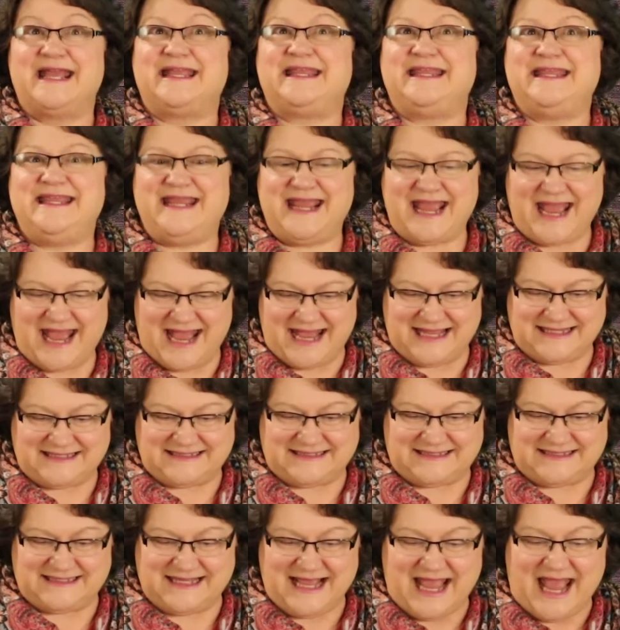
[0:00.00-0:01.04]

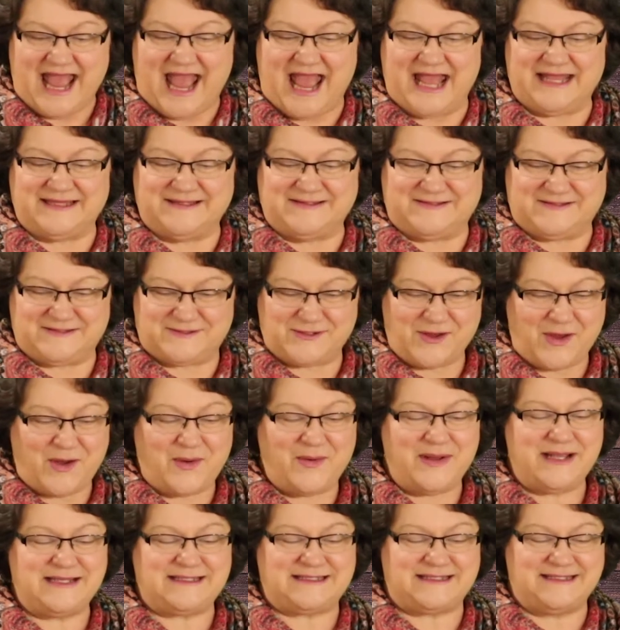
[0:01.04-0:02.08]
yes, and
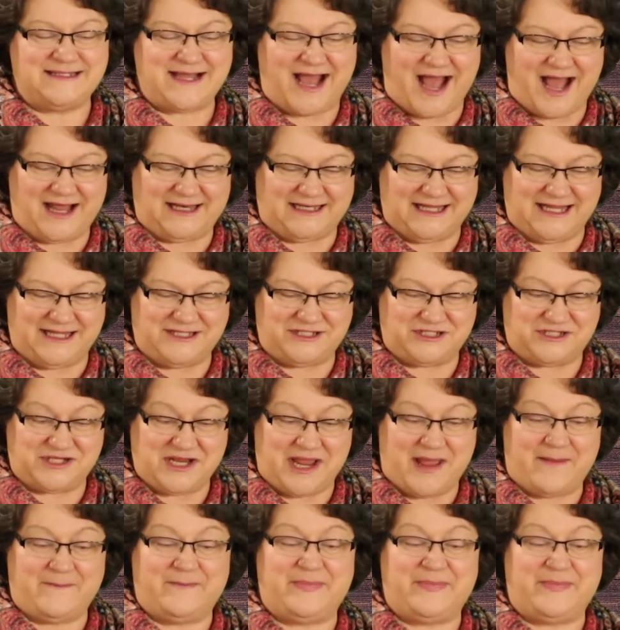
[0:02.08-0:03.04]
so is knowledge.